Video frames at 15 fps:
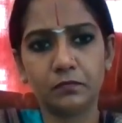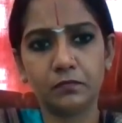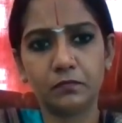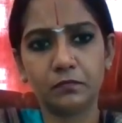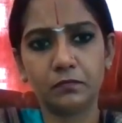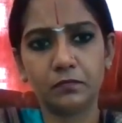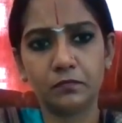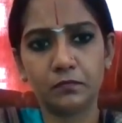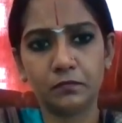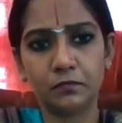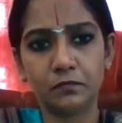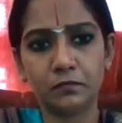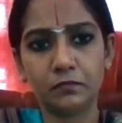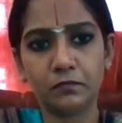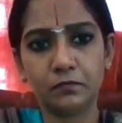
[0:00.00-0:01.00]

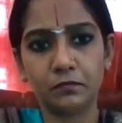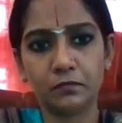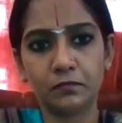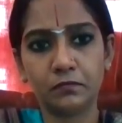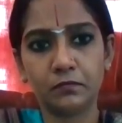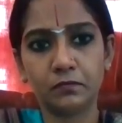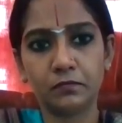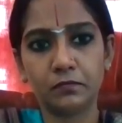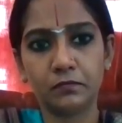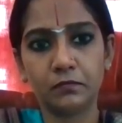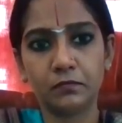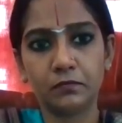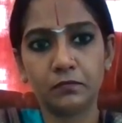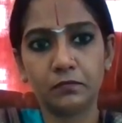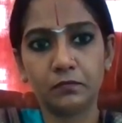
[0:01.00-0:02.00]

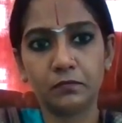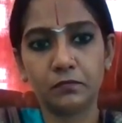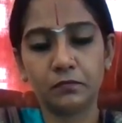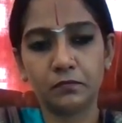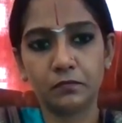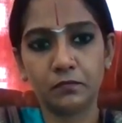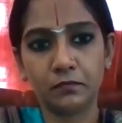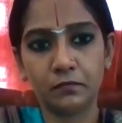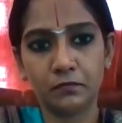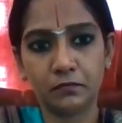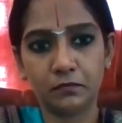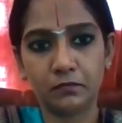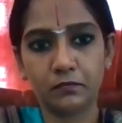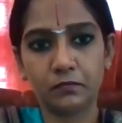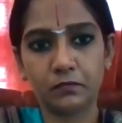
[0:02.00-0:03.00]

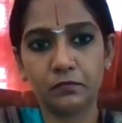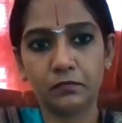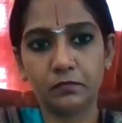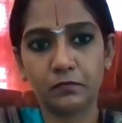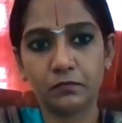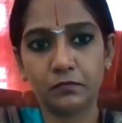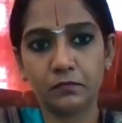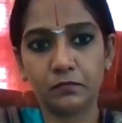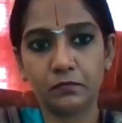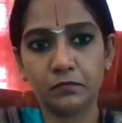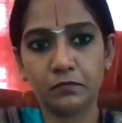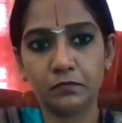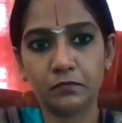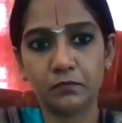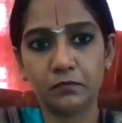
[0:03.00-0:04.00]

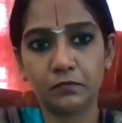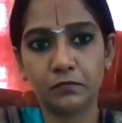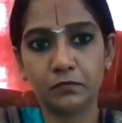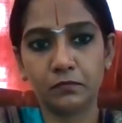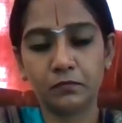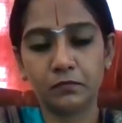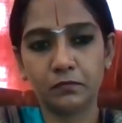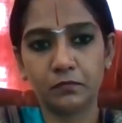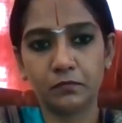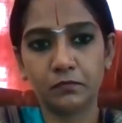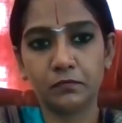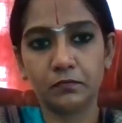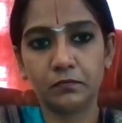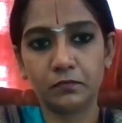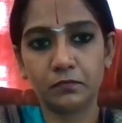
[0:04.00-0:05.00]

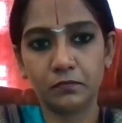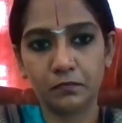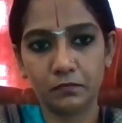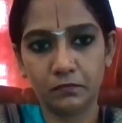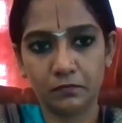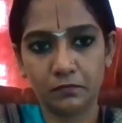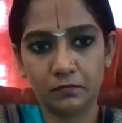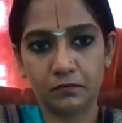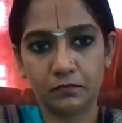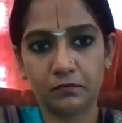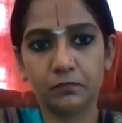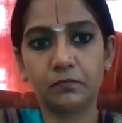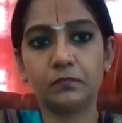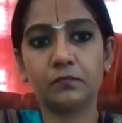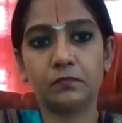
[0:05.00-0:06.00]

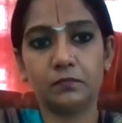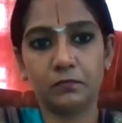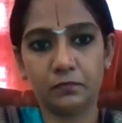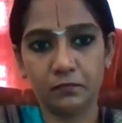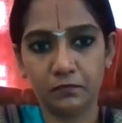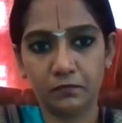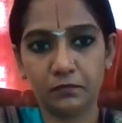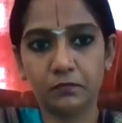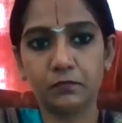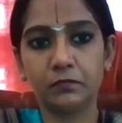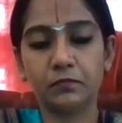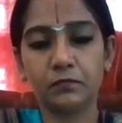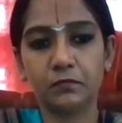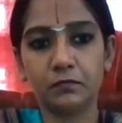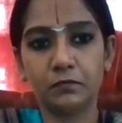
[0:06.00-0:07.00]

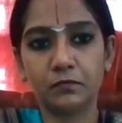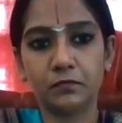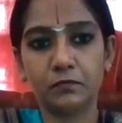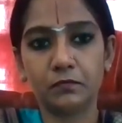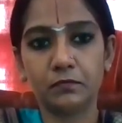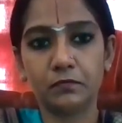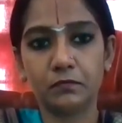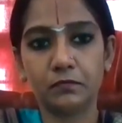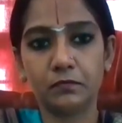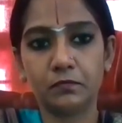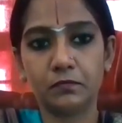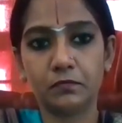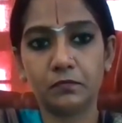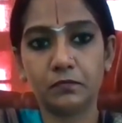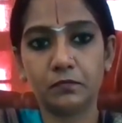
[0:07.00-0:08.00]
[no speech]